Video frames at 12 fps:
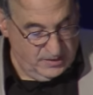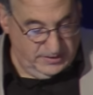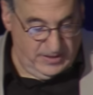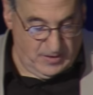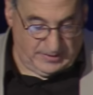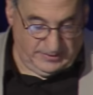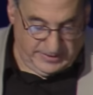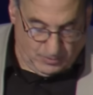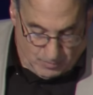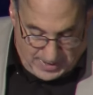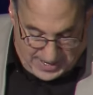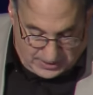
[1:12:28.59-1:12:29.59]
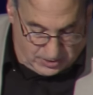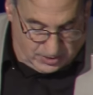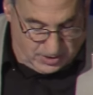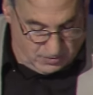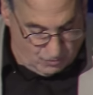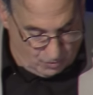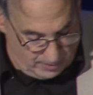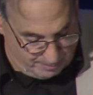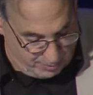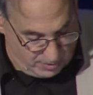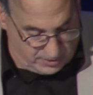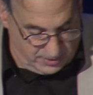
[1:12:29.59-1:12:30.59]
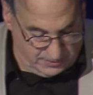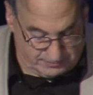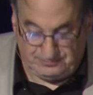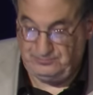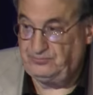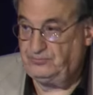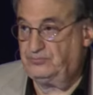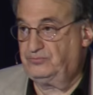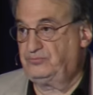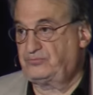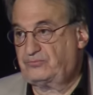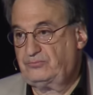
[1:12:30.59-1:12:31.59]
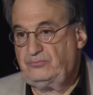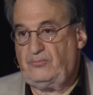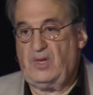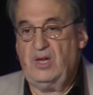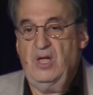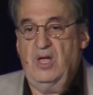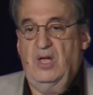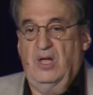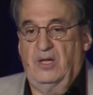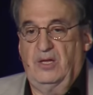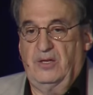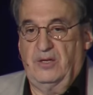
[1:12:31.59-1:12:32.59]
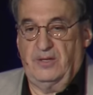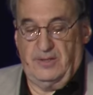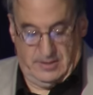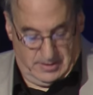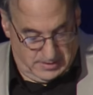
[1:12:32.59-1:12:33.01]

Leon Litwack wrote a book. Can you spell?